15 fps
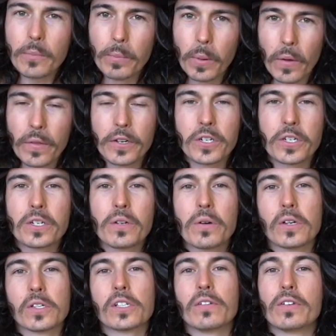But they just do
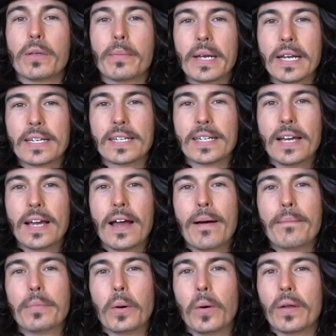girl stuff at the minute,
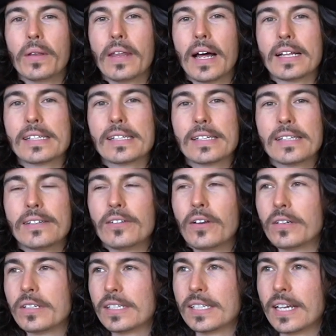but that's
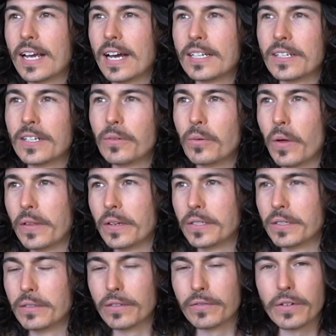not to say I don't know what they'll
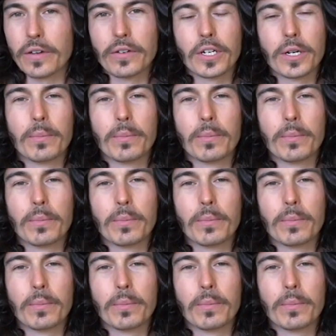do in the future.